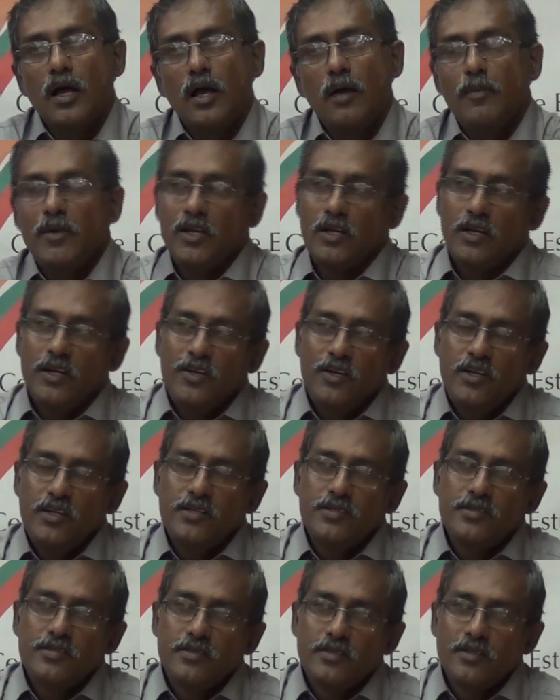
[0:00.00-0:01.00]
I mean, it
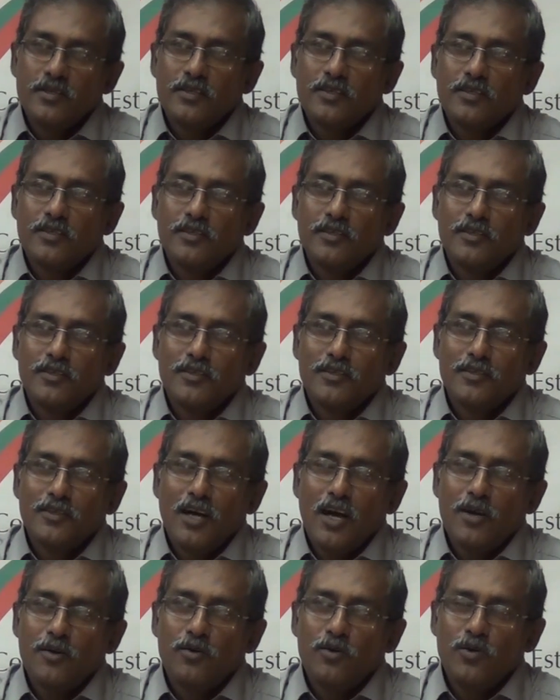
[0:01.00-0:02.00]
is.
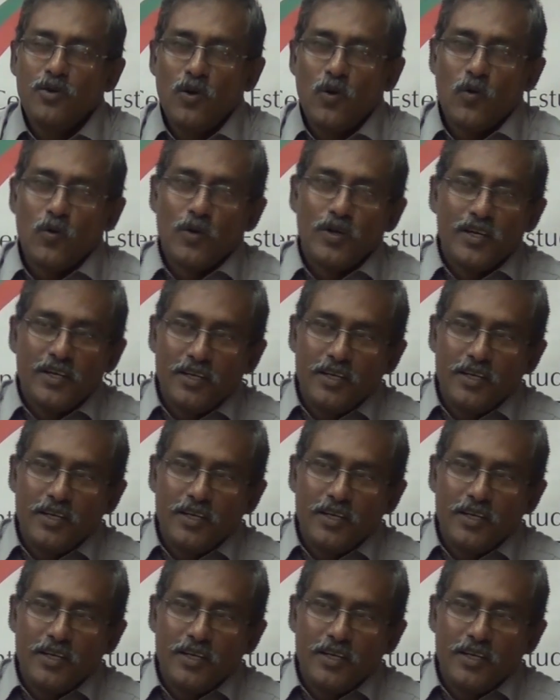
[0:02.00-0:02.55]
I don't know.